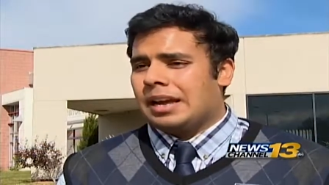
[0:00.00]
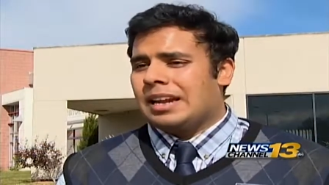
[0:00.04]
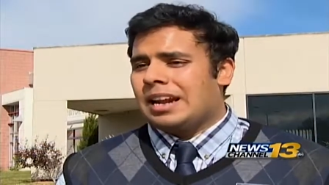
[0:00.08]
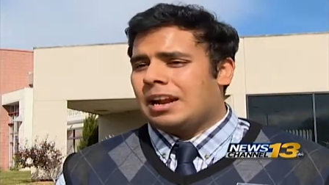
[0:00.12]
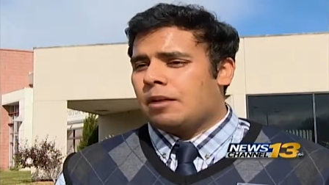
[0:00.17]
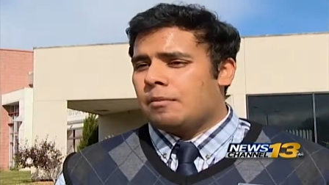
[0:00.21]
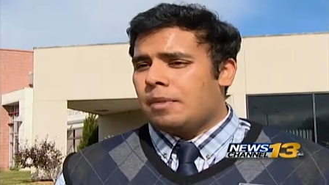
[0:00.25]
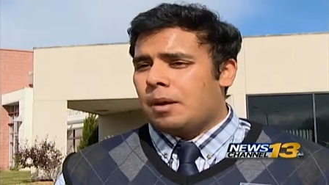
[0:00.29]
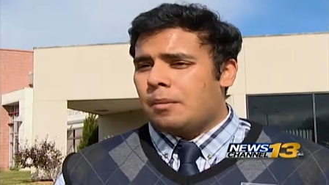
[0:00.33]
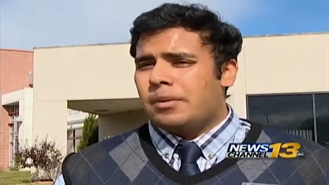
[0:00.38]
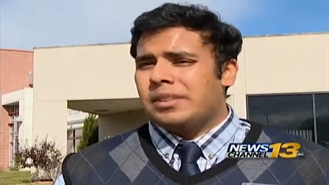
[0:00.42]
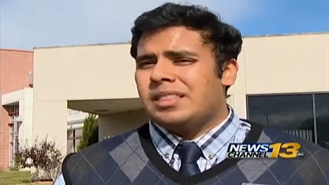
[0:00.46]
And I
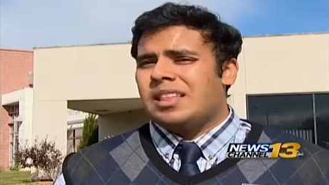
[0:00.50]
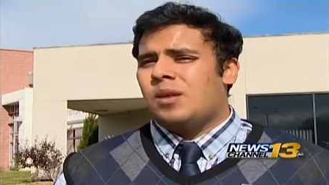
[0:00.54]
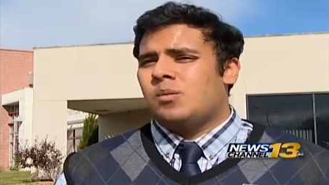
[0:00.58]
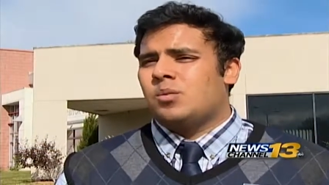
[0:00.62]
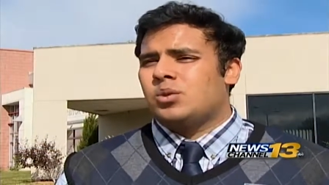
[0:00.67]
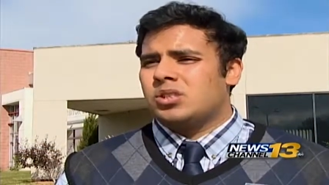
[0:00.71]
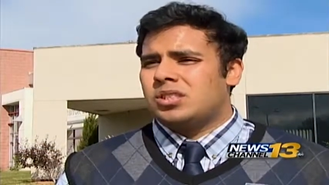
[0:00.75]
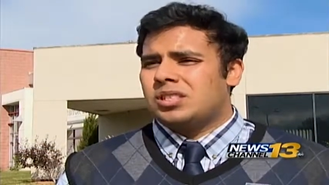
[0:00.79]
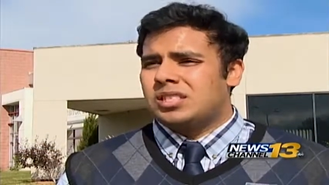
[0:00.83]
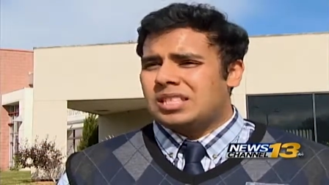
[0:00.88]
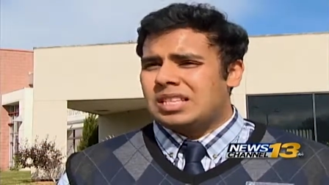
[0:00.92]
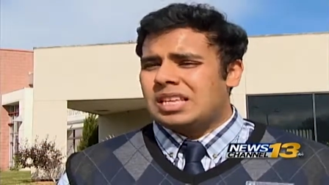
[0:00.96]
remember that
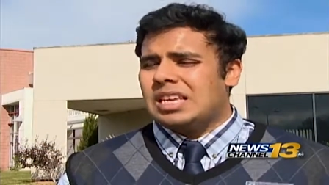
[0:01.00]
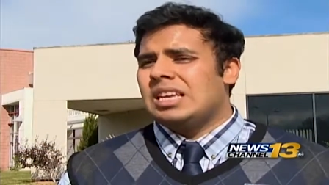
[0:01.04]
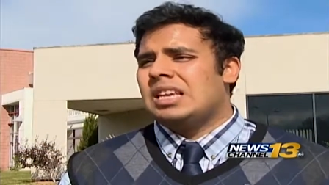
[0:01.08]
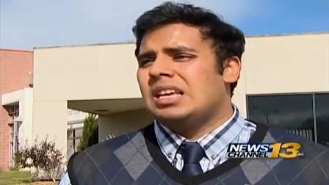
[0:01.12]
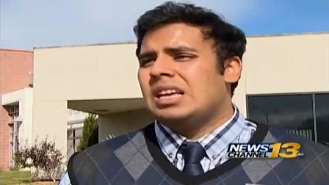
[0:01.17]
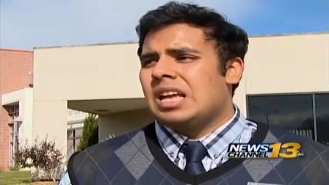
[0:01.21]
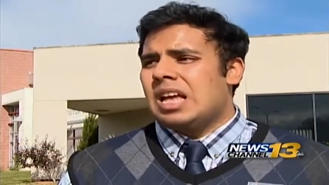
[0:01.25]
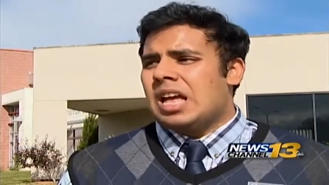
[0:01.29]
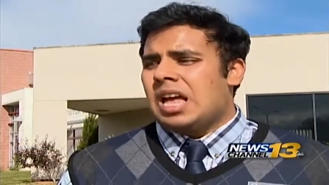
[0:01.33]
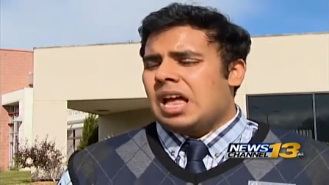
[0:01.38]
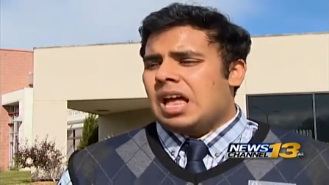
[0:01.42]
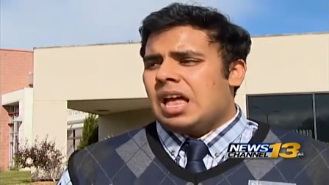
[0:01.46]
was the
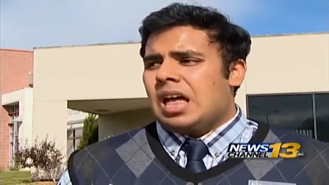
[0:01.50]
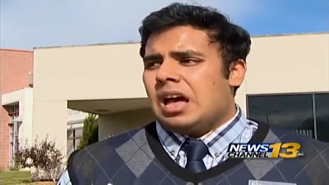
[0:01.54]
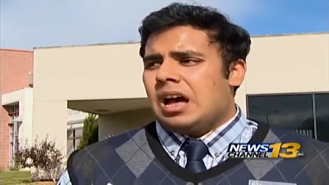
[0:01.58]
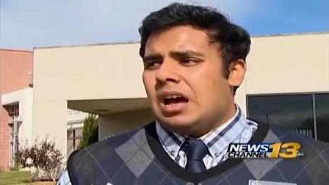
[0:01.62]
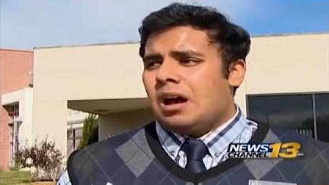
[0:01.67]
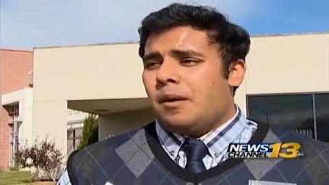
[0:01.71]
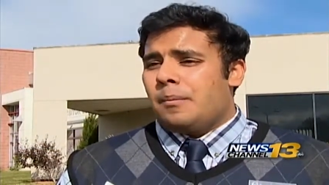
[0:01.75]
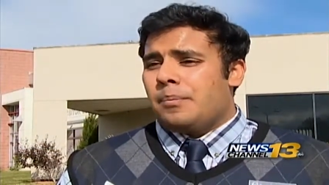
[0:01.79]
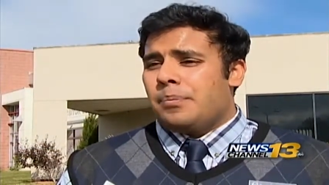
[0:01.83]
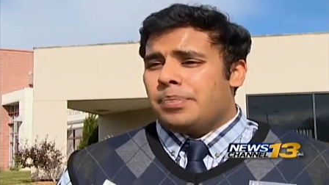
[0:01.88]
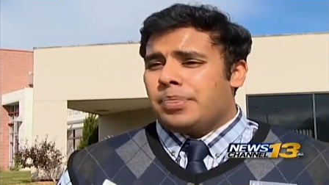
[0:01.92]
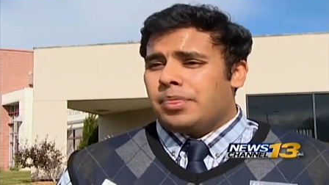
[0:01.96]

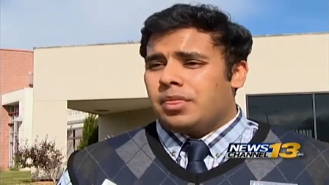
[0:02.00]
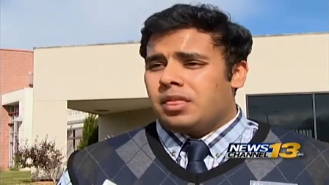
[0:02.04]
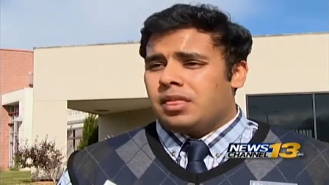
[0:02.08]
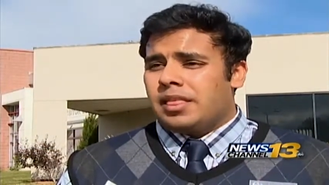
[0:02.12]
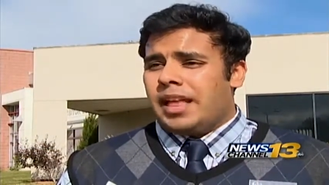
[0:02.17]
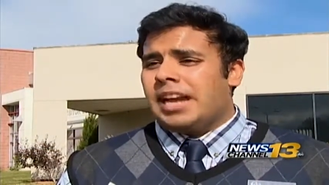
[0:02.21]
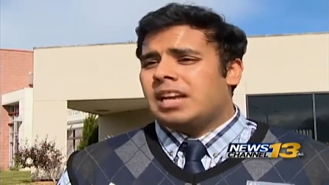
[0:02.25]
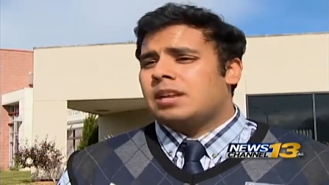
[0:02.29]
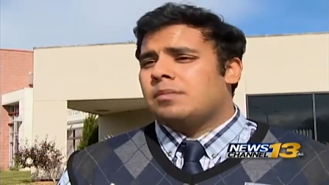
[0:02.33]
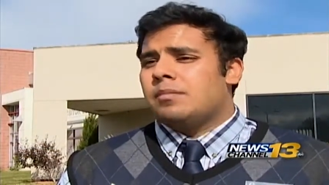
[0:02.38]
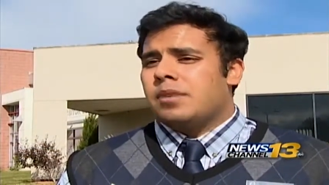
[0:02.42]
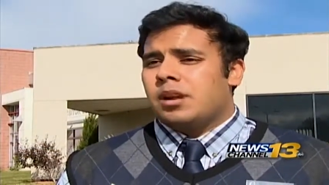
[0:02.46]
um,
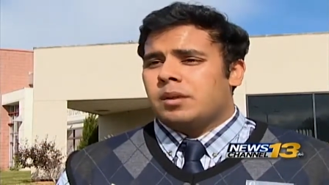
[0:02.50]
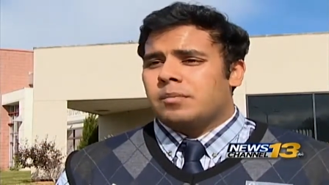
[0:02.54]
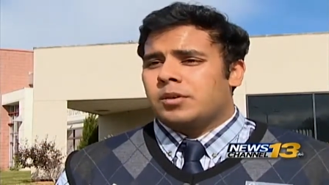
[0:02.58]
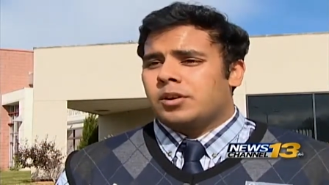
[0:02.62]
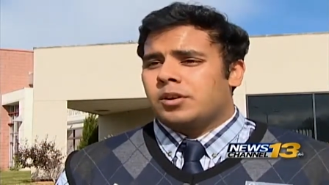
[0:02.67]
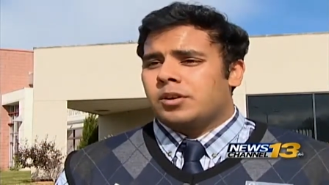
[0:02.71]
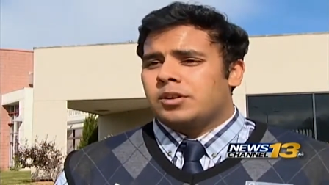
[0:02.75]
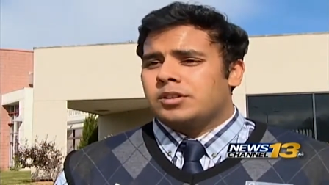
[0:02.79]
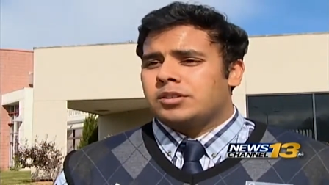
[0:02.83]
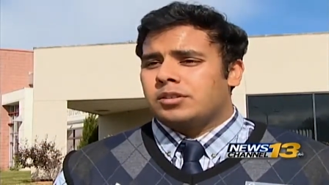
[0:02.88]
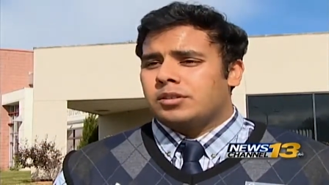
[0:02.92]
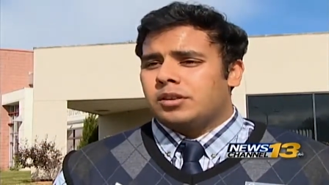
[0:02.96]
nightmare
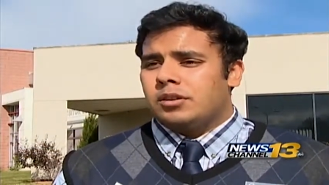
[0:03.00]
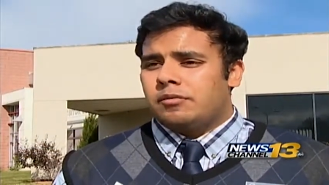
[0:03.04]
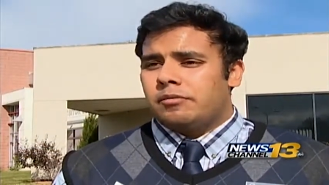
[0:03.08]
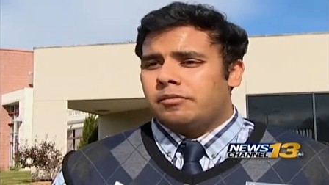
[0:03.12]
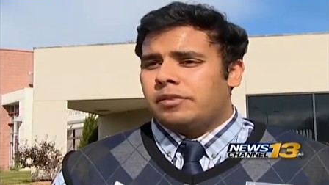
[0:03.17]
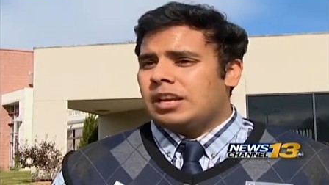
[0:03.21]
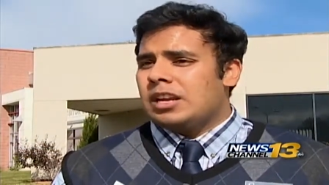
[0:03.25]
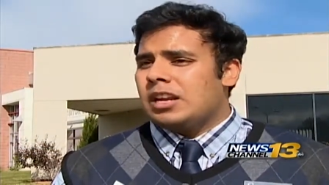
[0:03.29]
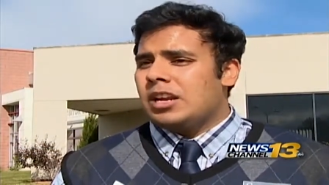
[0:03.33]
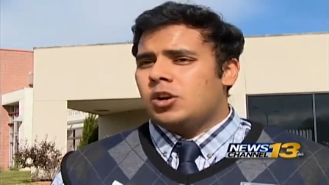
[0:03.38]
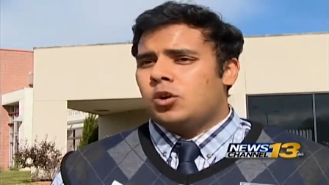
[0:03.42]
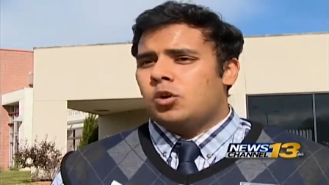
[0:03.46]
because
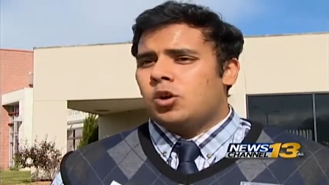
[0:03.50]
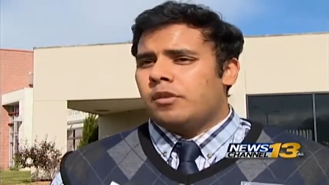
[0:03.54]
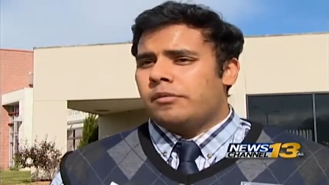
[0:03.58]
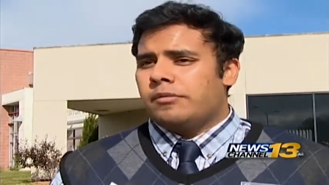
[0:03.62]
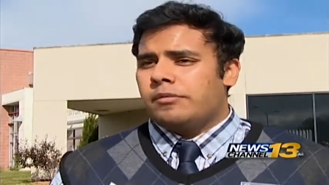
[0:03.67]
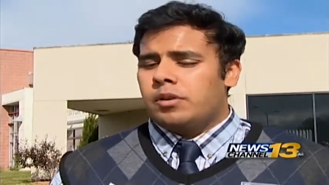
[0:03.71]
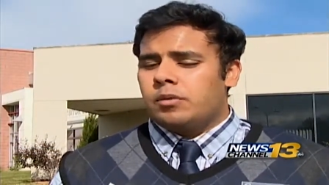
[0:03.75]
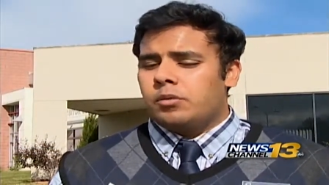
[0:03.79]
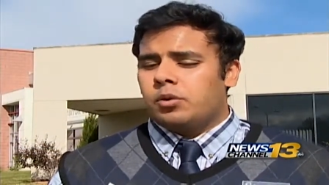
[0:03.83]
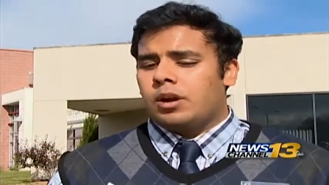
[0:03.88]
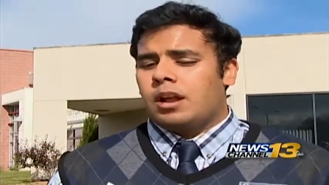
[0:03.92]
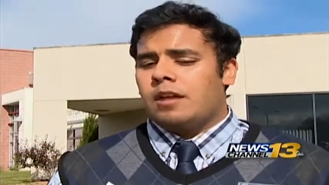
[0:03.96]
we didn't know if
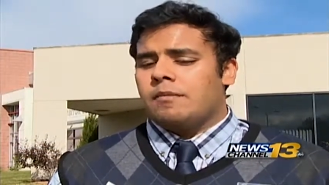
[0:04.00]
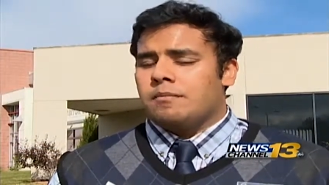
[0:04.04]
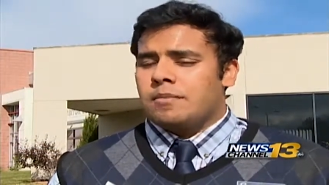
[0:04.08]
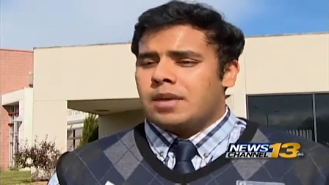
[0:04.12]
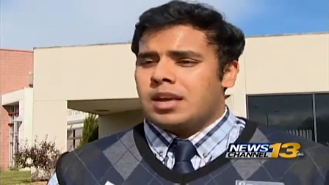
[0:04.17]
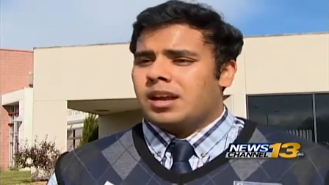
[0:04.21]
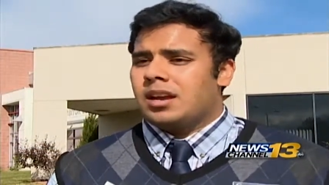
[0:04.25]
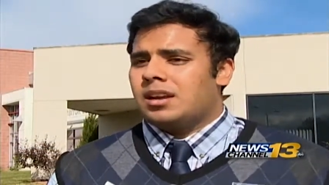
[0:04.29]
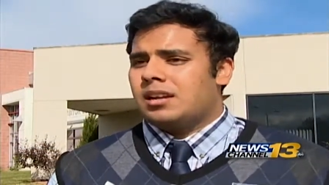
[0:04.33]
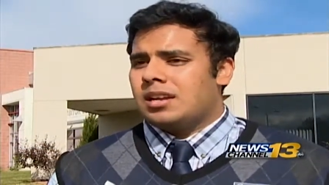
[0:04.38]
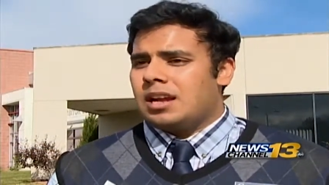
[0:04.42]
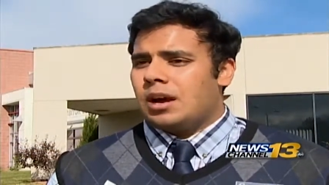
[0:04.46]
we could have
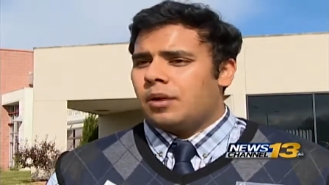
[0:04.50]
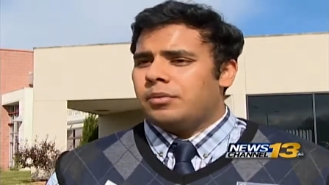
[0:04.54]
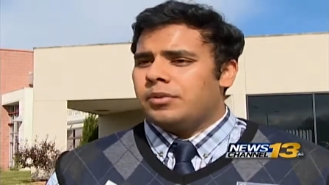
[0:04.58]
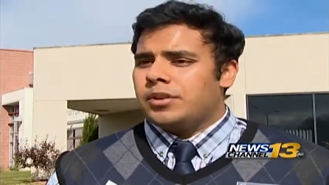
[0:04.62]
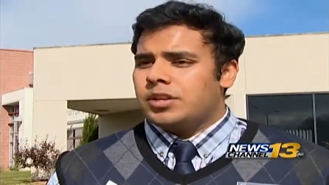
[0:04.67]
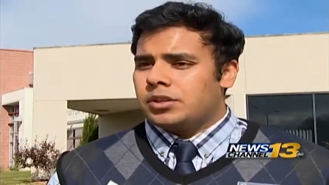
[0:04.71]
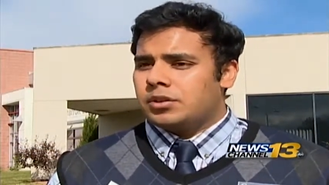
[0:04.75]
make it down this